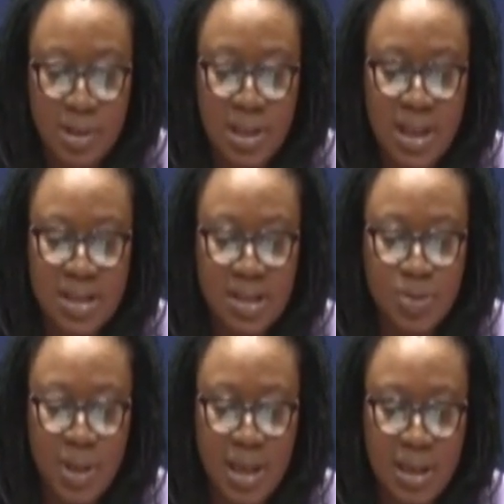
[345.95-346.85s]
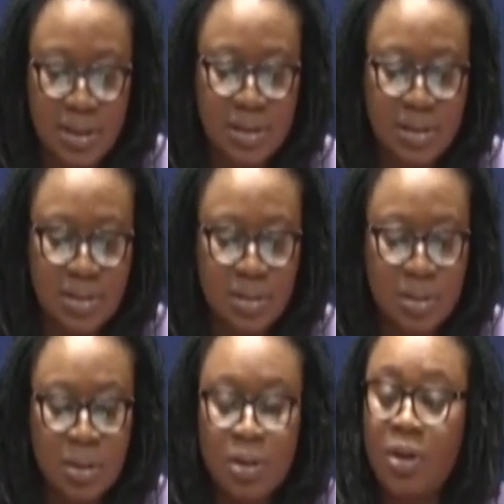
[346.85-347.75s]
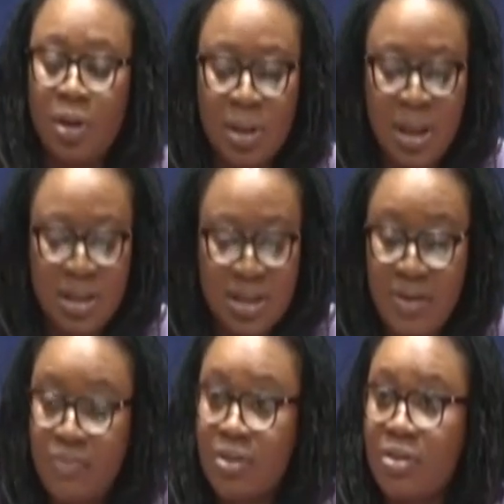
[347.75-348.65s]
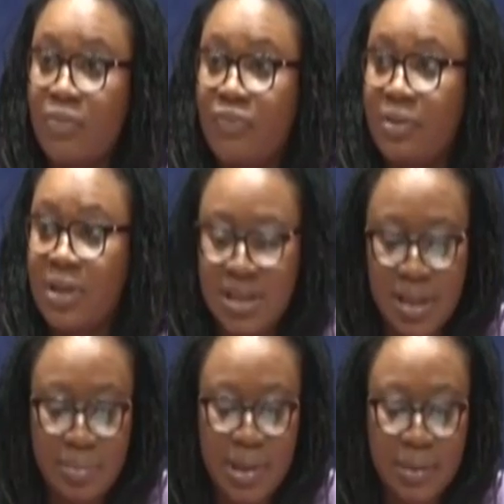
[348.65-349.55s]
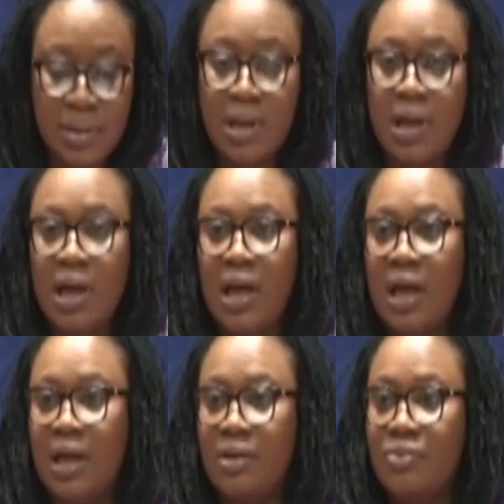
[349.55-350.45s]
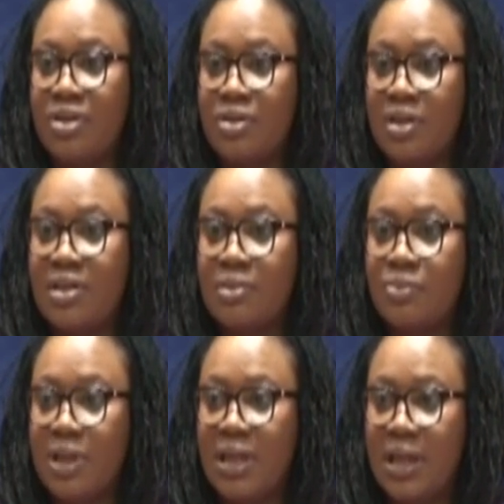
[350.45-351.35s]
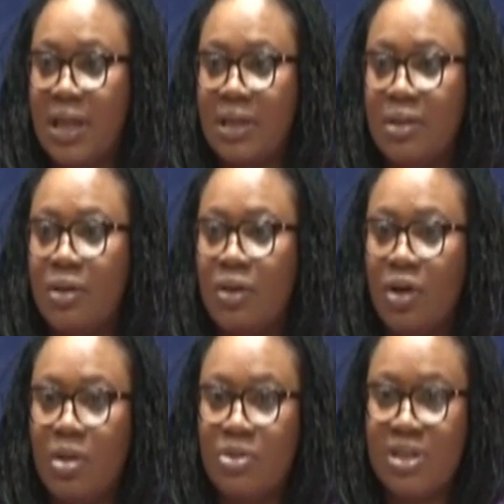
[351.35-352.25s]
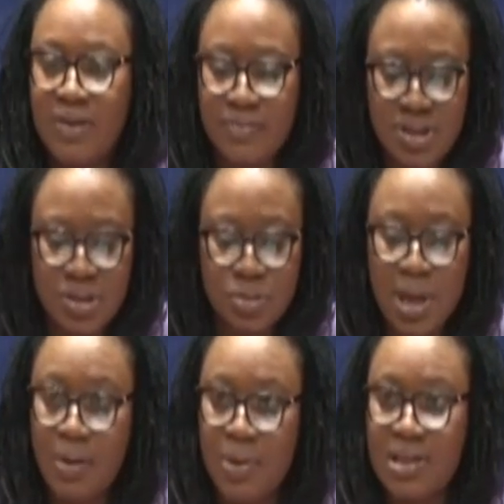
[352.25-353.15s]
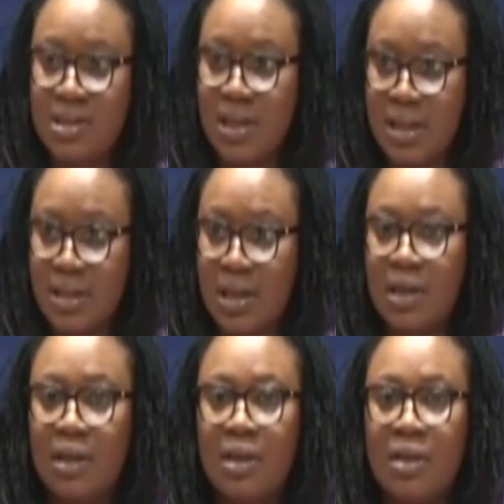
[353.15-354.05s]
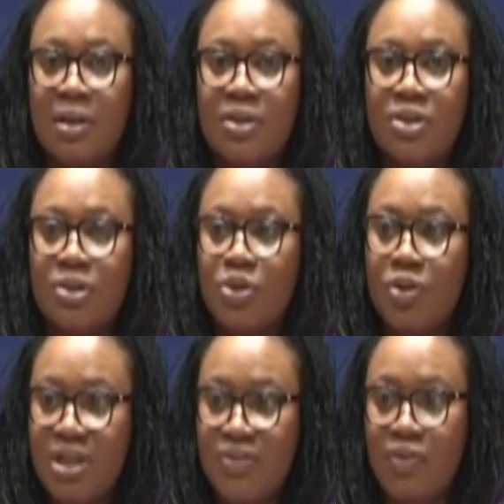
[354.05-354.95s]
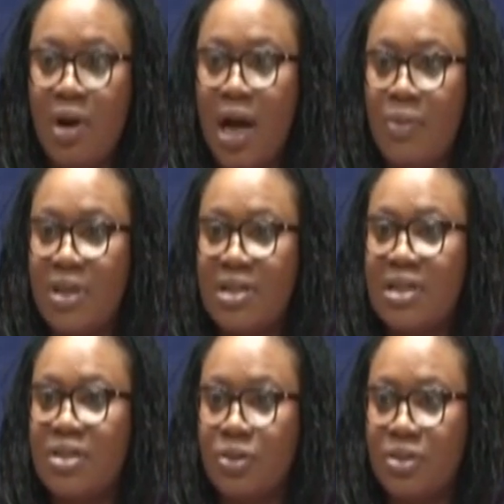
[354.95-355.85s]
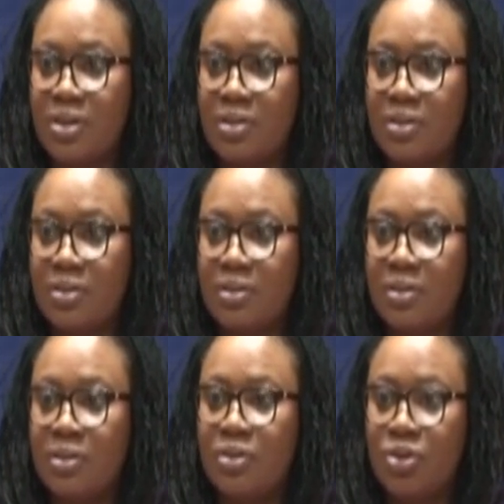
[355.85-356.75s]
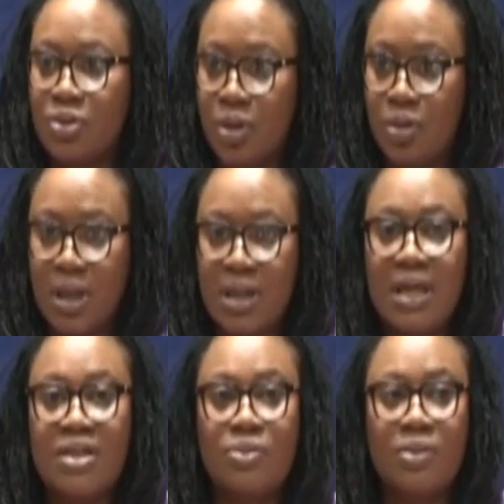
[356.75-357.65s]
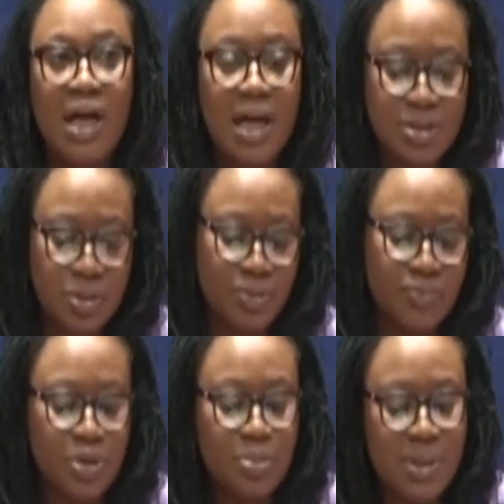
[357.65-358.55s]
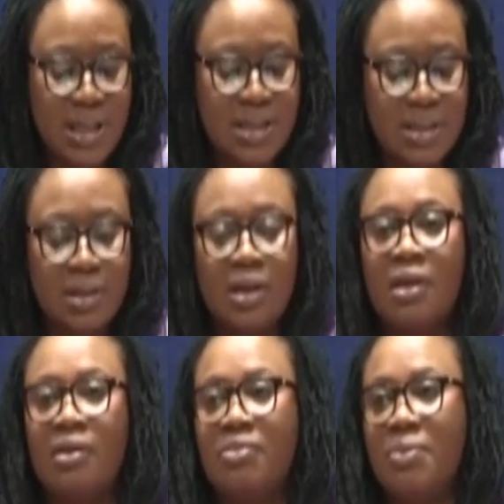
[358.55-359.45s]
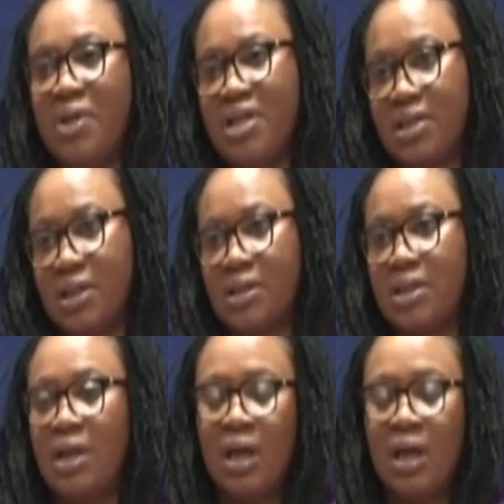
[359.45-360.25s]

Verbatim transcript: elections were held on the 7th of December, and results were declared almost 72 hours later. So 24 hours is not too long. And so we'll urge all of you to please be patient.